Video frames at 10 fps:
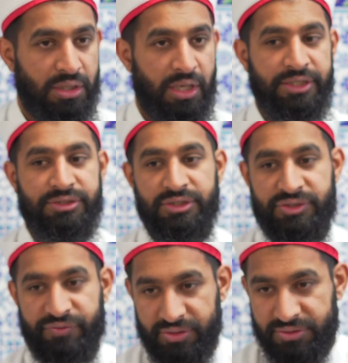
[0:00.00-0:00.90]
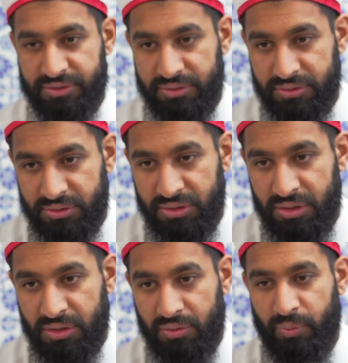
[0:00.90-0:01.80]
Hajj is fard.
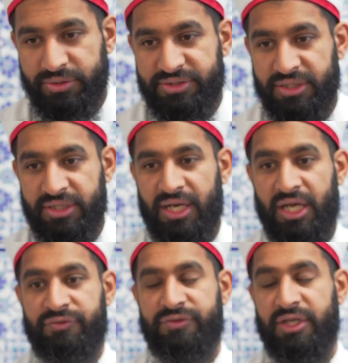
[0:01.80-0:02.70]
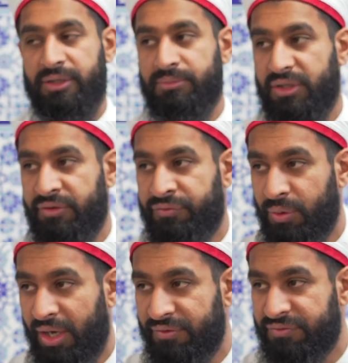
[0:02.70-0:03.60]
Once in a lifetime, if
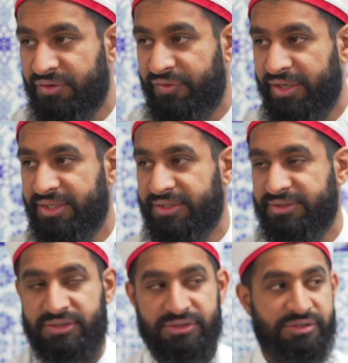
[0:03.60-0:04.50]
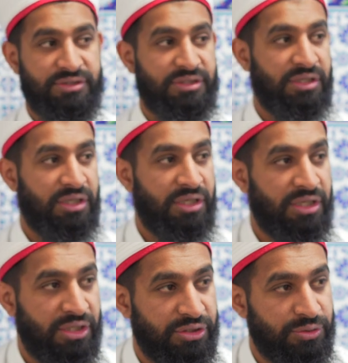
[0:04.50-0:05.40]
you have the finances,
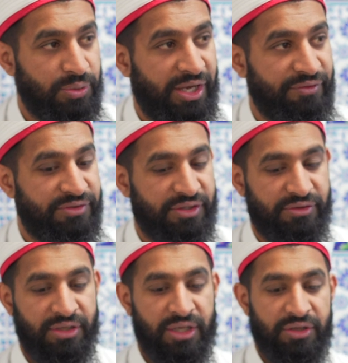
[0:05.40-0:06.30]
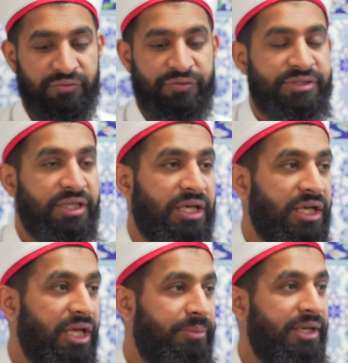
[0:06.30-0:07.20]
you have the
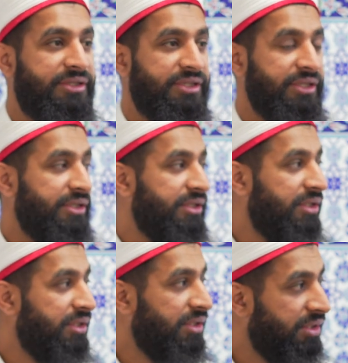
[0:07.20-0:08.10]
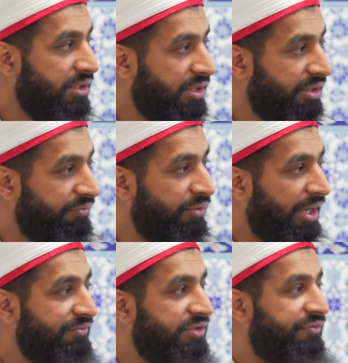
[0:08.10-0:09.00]
physical ability, If you
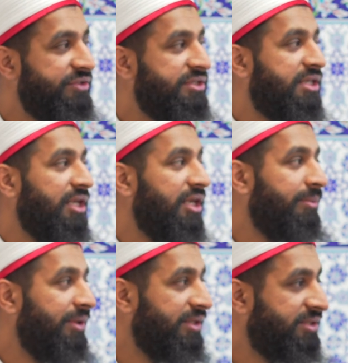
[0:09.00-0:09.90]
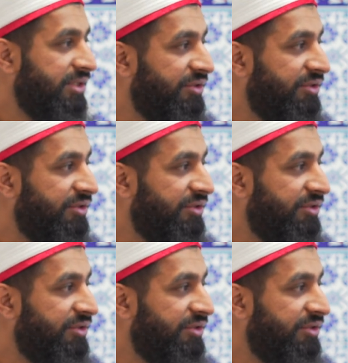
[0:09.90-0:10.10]
have the physical ability,